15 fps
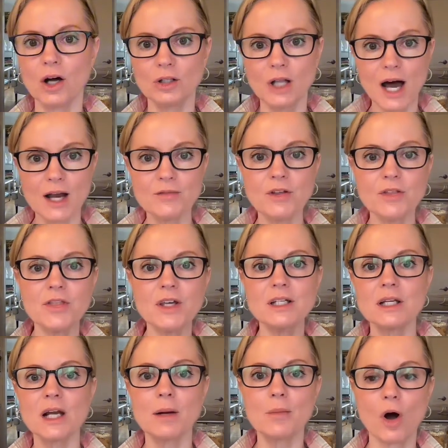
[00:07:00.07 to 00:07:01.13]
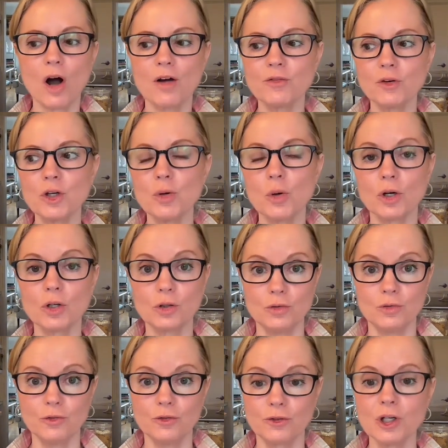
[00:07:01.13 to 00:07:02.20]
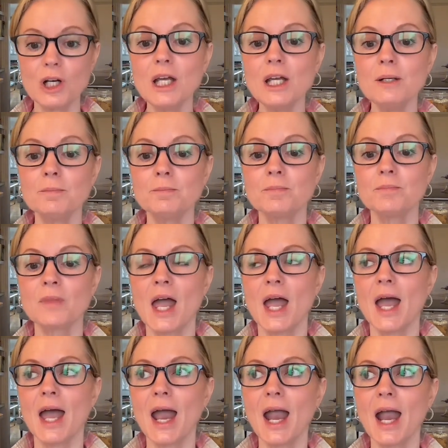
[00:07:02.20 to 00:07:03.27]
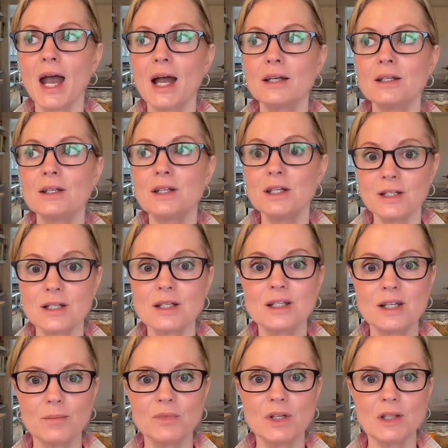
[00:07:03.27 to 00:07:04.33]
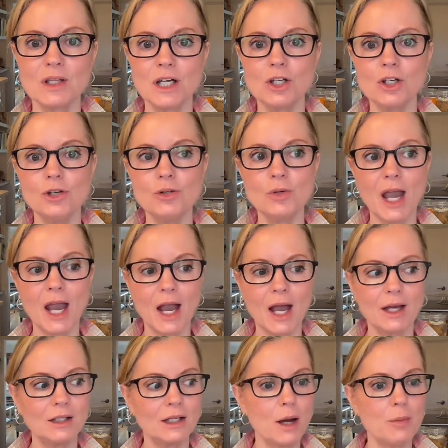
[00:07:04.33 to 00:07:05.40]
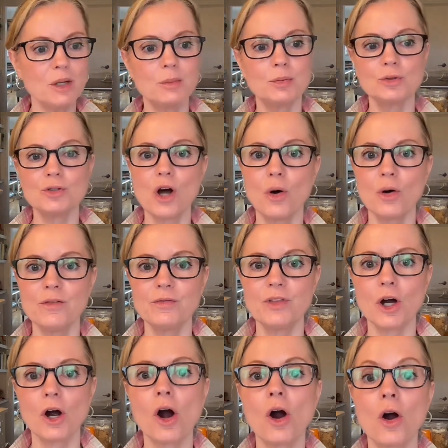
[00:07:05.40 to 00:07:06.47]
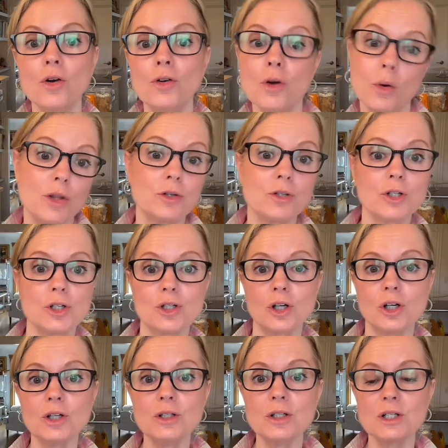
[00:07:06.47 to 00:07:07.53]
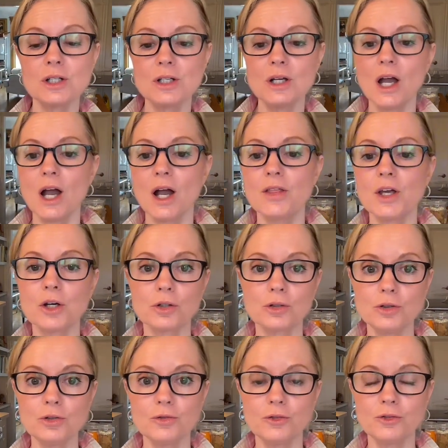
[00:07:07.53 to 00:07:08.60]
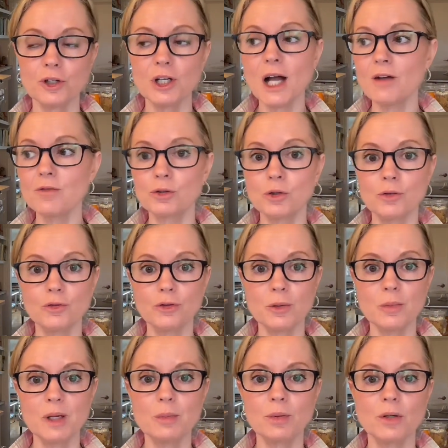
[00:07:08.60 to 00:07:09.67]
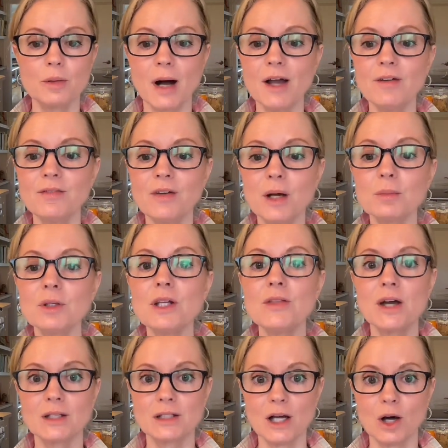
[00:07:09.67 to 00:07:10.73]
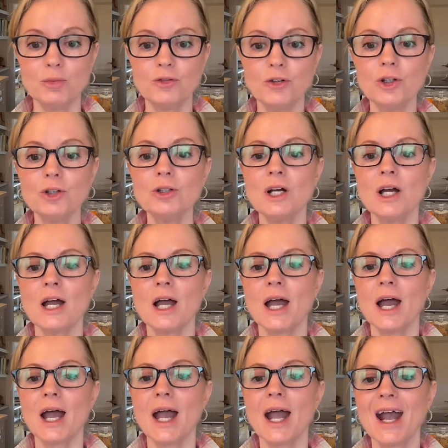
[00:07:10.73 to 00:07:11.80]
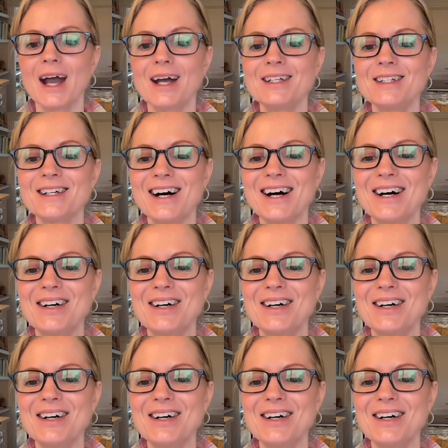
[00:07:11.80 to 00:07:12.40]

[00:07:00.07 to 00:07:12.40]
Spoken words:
a lot of the things that I'm offering you are gluten-free. And this is something that you can let people know if there are no other desserts that are gluten-free. I have gluten-free people in my family. That's helpful. And